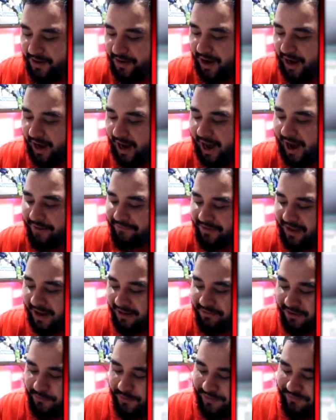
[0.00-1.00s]
I
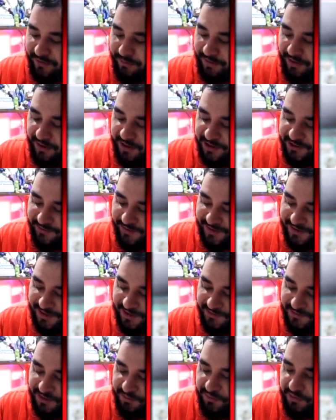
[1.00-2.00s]
think we have to be honest with
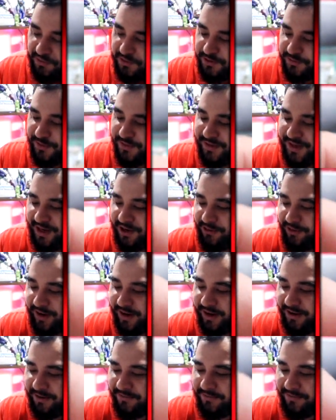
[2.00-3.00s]
ourselves. The pools weren't that
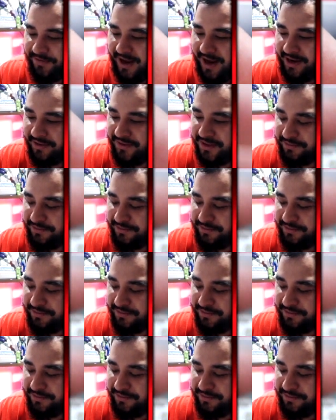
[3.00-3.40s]
great out of this